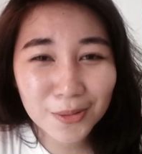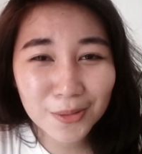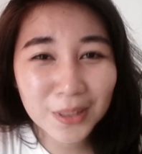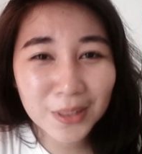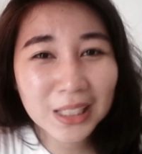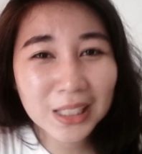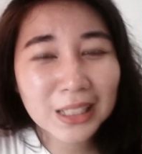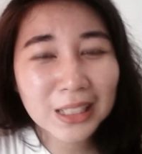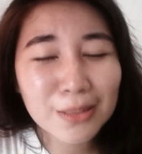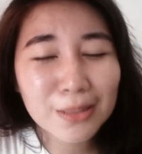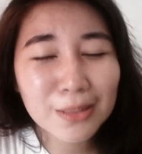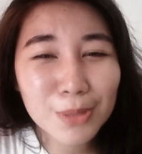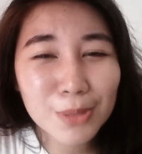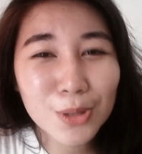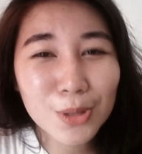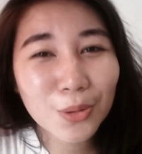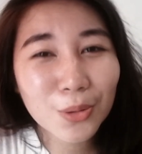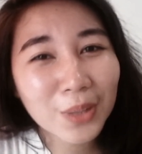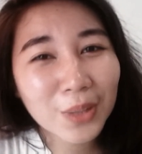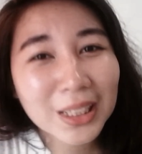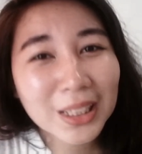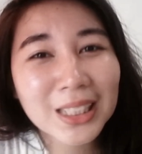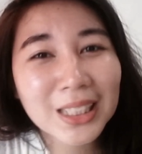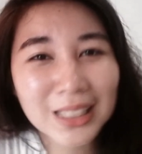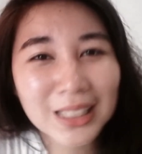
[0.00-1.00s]
when it comes to
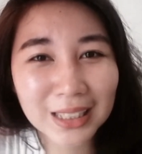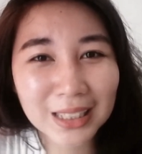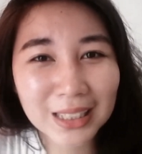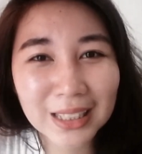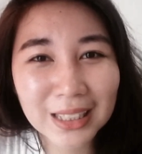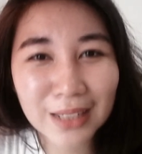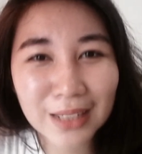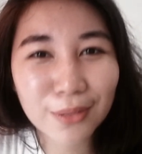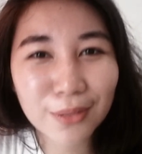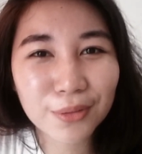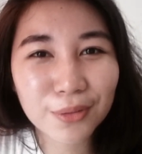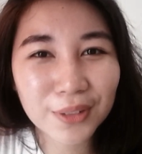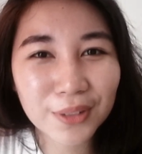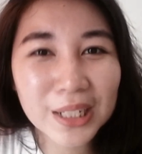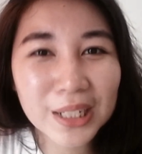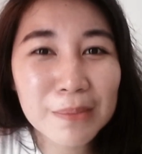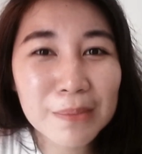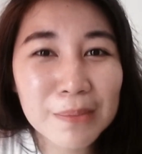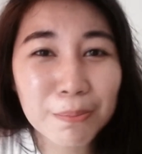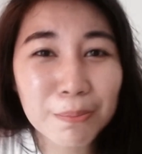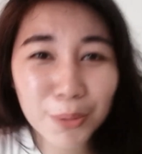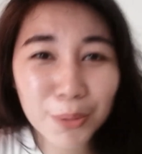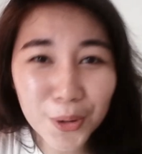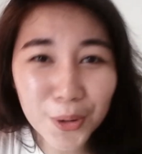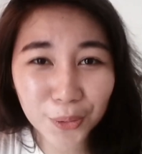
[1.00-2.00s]
quantitative
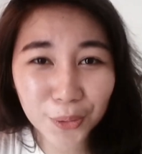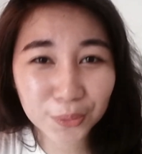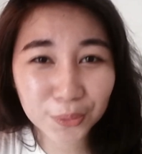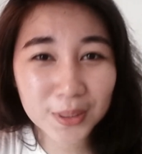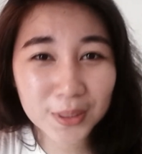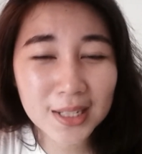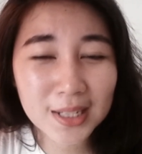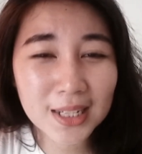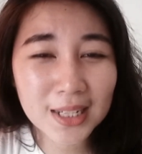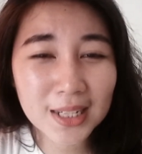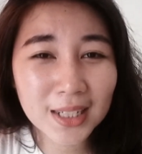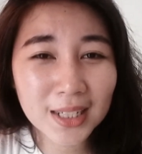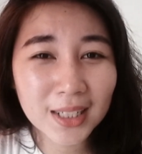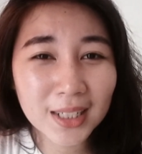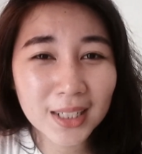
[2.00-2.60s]
in books.